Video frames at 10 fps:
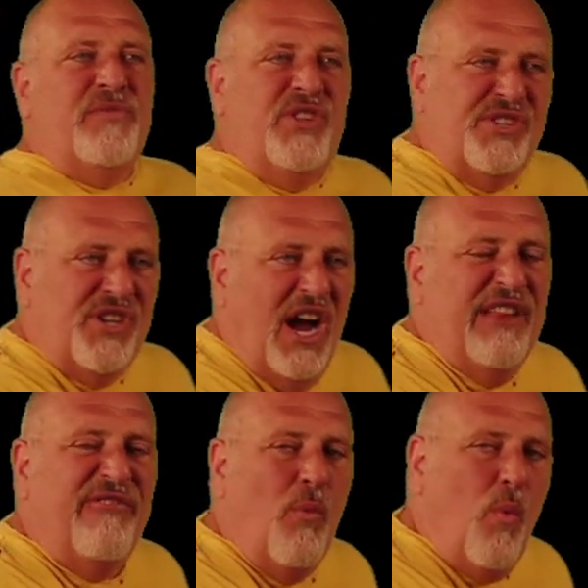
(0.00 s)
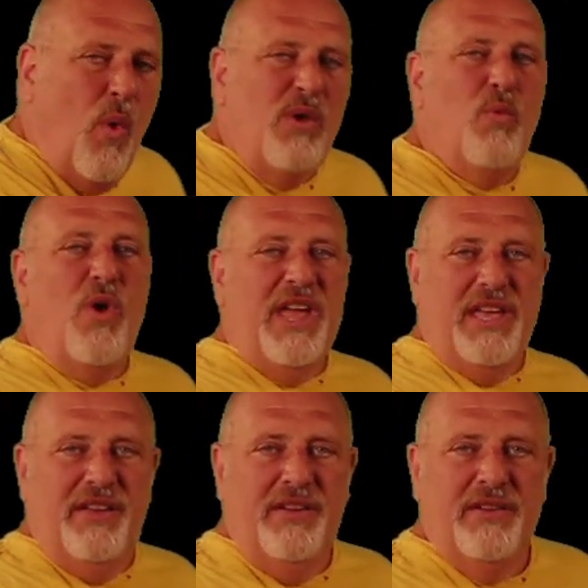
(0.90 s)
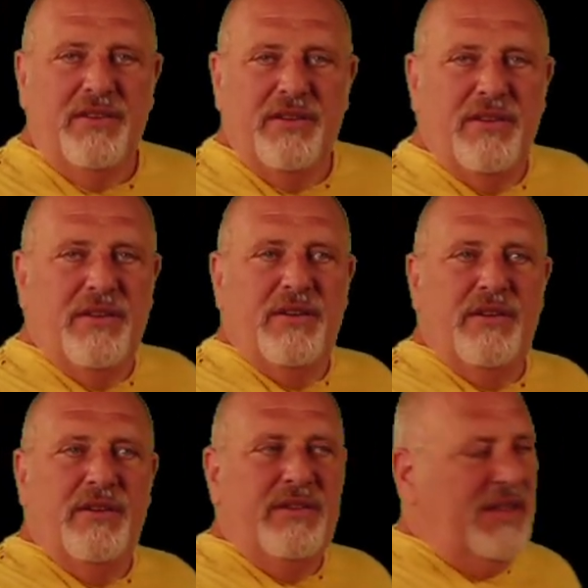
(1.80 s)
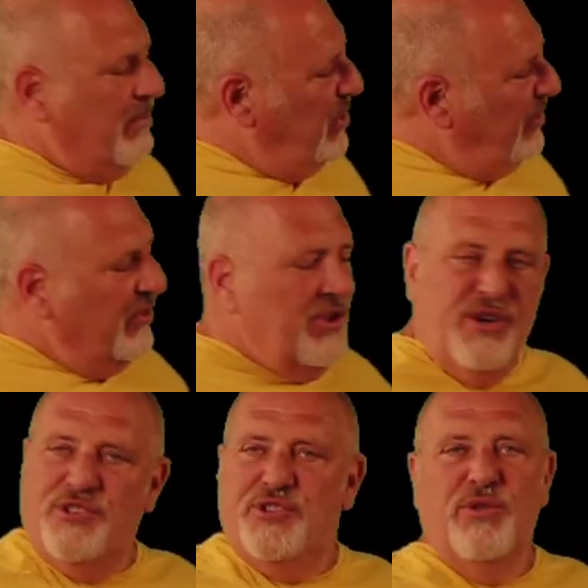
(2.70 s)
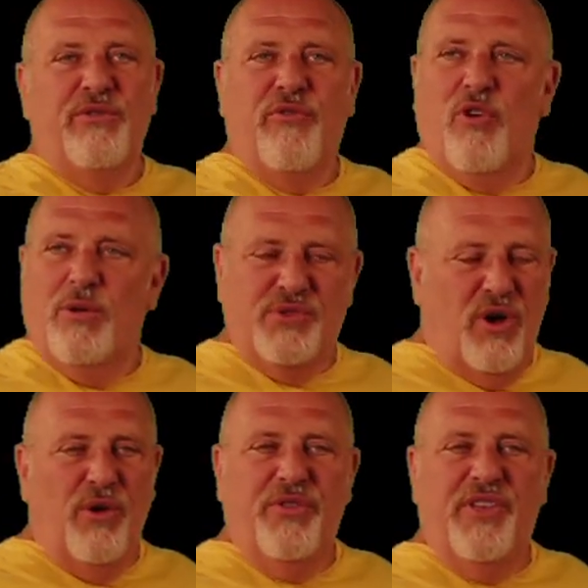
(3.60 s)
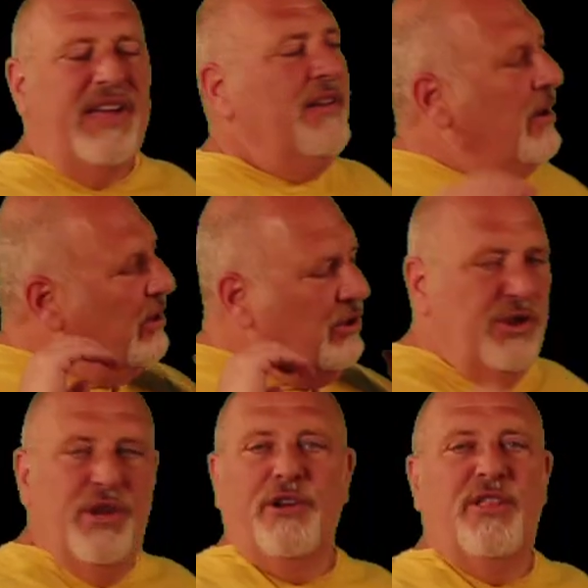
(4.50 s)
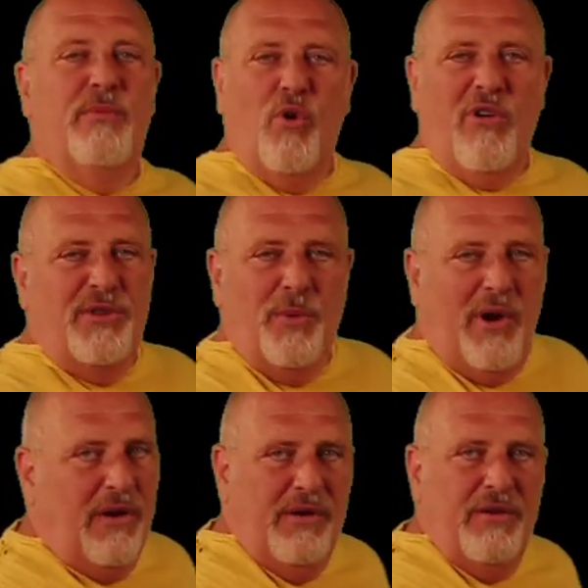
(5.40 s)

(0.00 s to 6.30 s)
decided for 1 week. They had beautiful nurses' uniforms, the whole thing. None of them wore underwear.